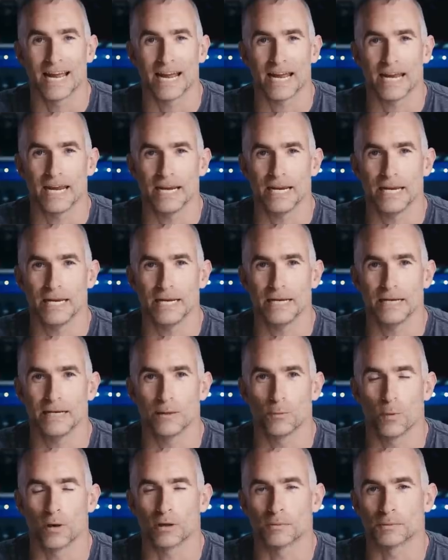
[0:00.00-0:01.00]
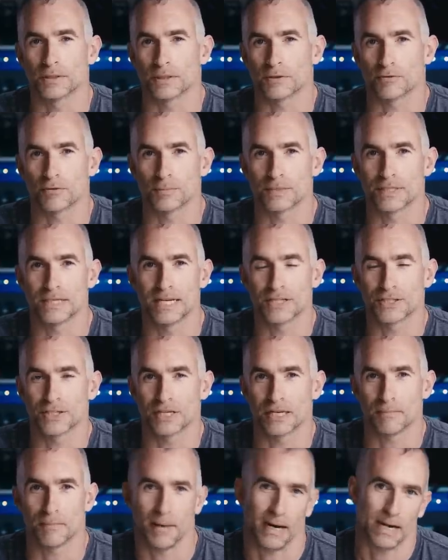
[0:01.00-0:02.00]
Hey, welcome to the Crimson
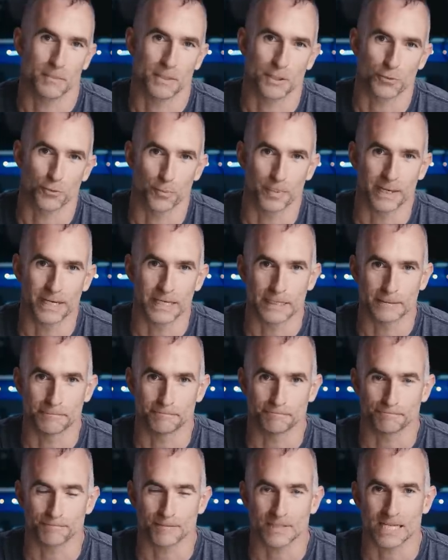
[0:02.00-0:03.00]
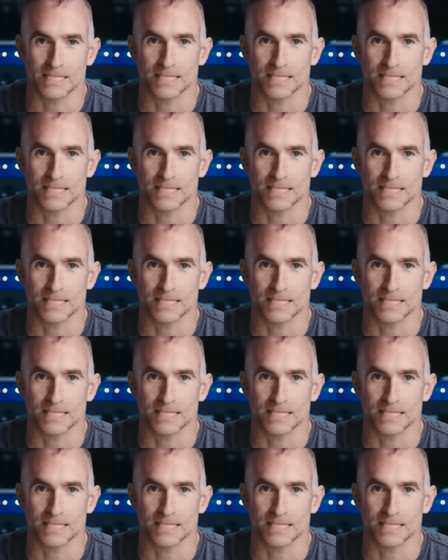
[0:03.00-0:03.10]
Engine. My name is Rubidium.